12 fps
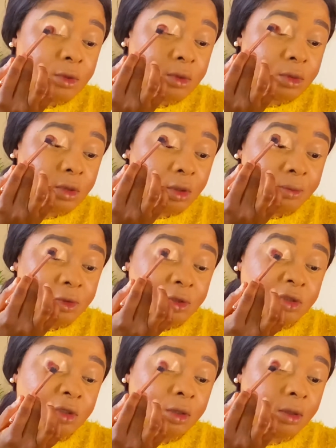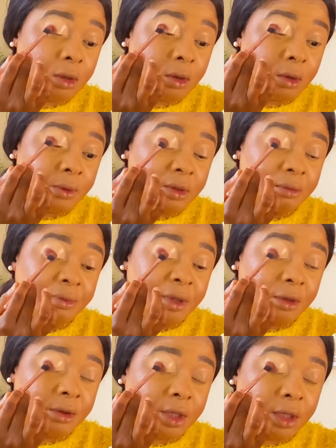I'm just gonna go in
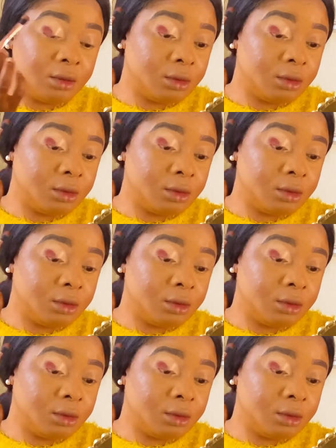building.